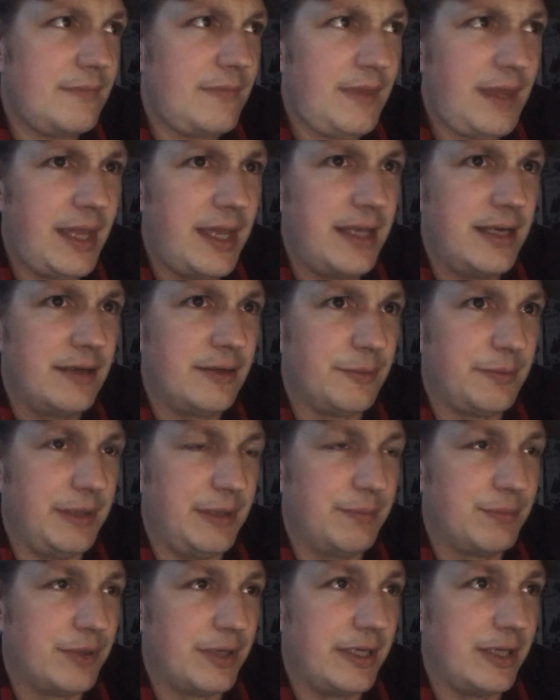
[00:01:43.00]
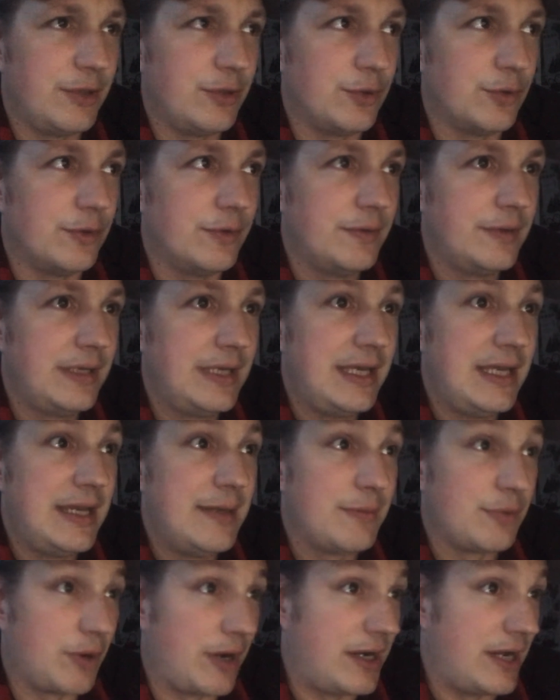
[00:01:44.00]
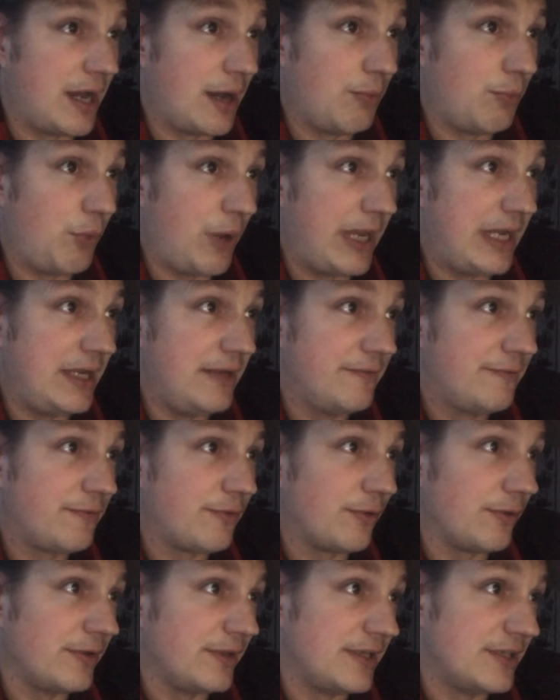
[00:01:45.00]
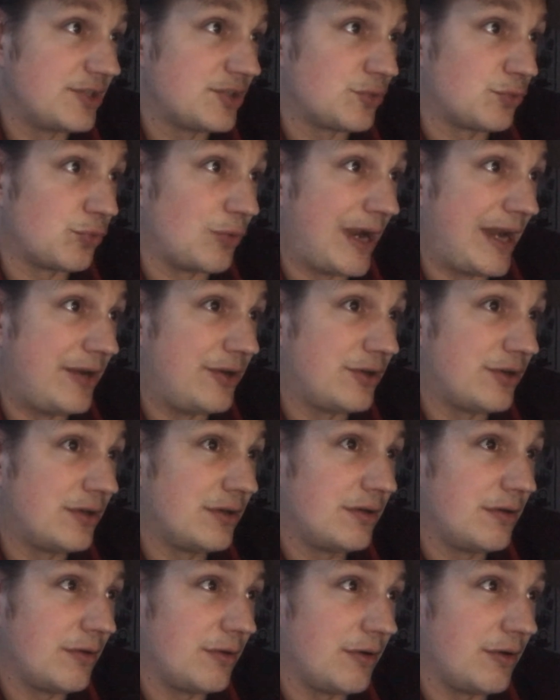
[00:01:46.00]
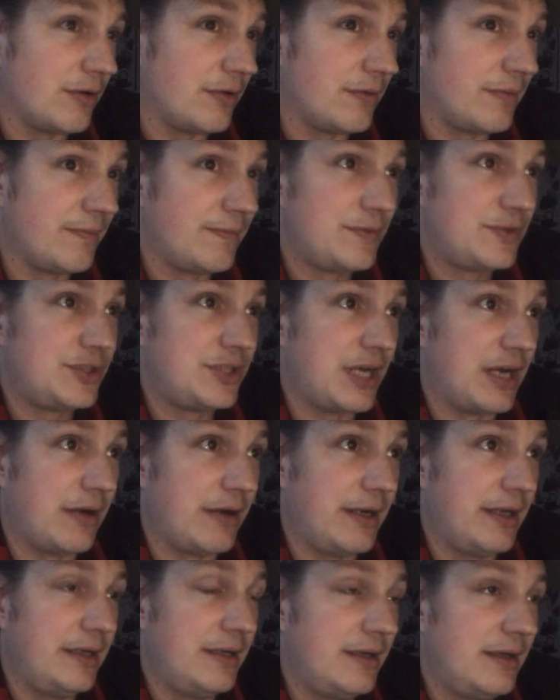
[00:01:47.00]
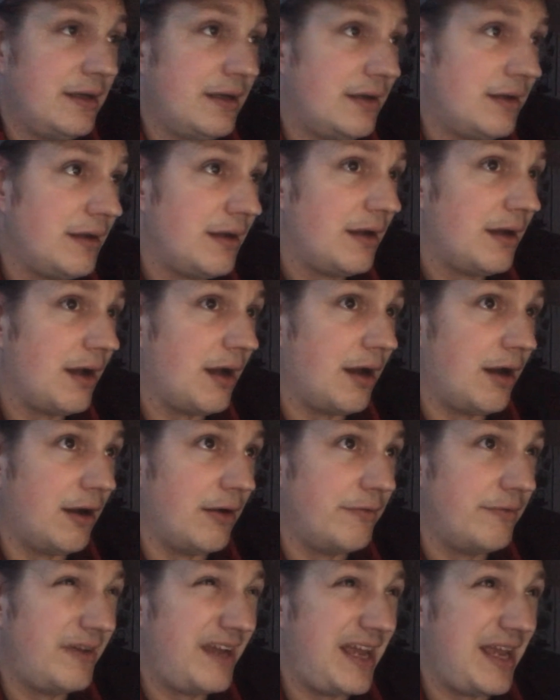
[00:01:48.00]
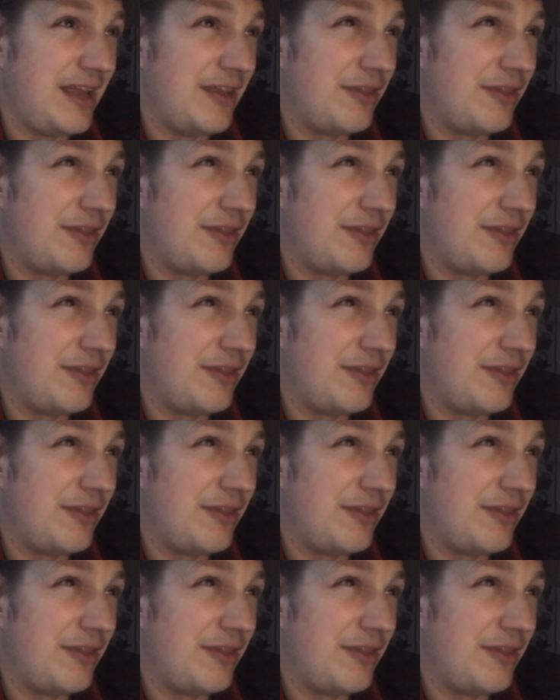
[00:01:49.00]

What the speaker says: and it'll be pretty cool. But right now I'm waiting for this render or sharing of a